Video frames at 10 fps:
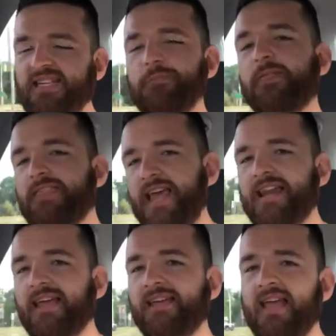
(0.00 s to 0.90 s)
it's
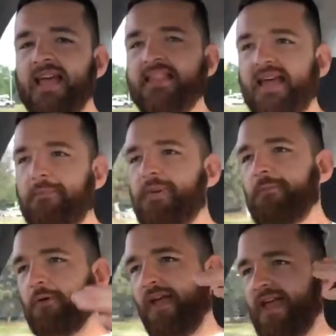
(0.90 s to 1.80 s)
pathetic that
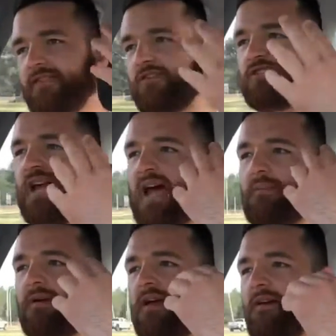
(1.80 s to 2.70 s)
people hate their job.